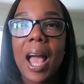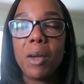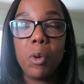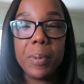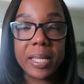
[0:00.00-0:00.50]

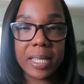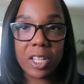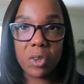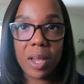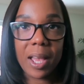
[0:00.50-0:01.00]
I will be seeing
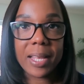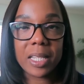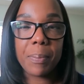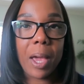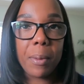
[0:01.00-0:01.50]
you guys
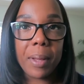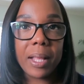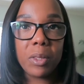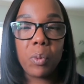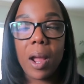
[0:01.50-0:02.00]
in about a
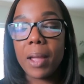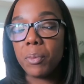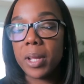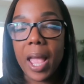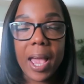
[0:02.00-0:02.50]
month where I
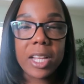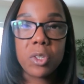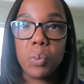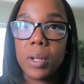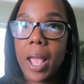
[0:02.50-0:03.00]
rehash
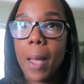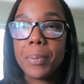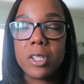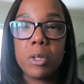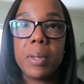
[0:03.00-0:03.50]
what
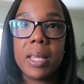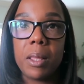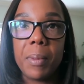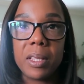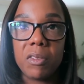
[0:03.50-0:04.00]
happened to me in
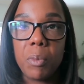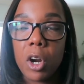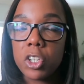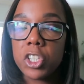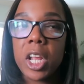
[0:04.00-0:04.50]
the month of
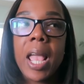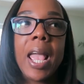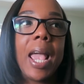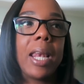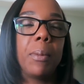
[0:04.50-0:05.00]
March.
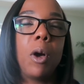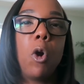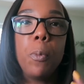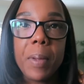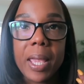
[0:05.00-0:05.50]
And I'm
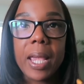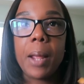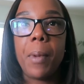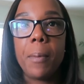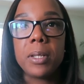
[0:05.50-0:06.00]
hoping and
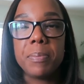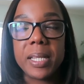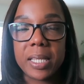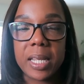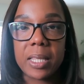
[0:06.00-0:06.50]
I'm
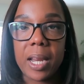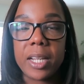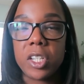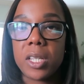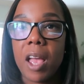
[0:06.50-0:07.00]
optimistic that
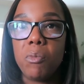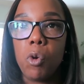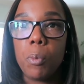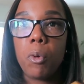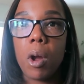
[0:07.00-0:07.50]
I just have
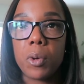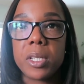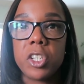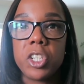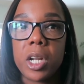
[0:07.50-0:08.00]
more
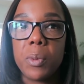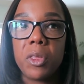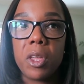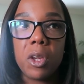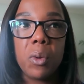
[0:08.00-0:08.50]
progress to share
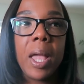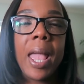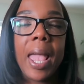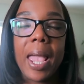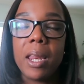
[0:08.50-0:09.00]
with you.
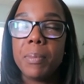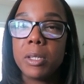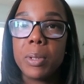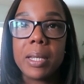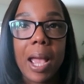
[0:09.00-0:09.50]
And in
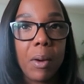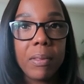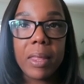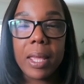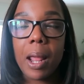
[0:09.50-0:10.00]
between now
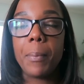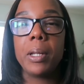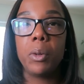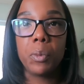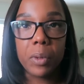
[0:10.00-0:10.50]
and then, I'm
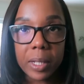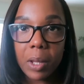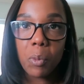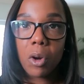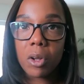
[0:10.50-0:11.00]
gonna
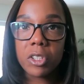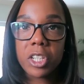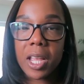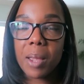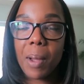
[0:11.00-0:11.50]
really work on
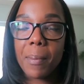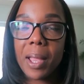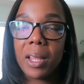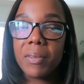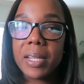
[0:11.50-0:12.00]
checking my
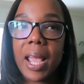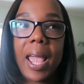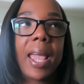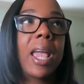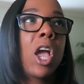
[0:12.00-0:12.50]
mail every
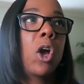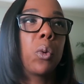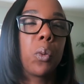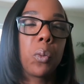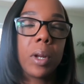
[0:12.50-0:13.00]
day,
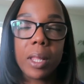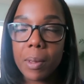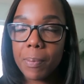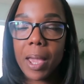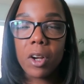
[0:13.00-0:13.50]
really
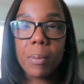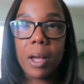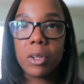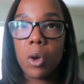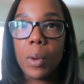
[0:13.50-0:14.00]
be better
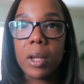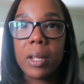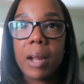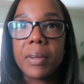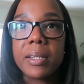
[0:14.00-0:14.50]
about going
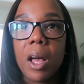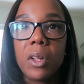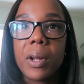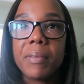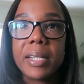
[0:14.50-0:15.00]
on every
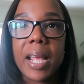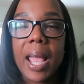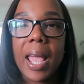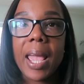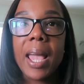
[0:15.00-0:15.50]
dollar every
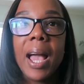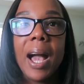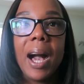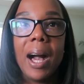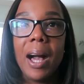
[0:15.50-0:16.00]
day.
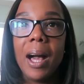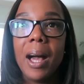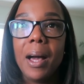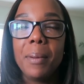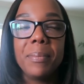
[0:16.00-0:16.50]

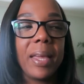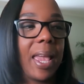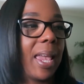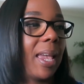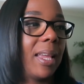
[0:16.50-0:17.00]

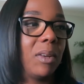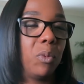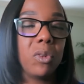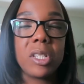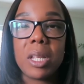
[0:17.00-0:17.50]
And
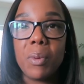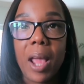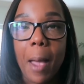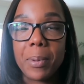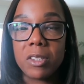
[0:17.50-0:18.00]
we'll see what
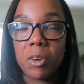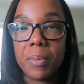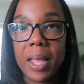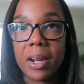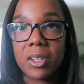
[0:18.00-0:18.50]
happens from
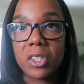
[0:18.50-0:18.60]
there.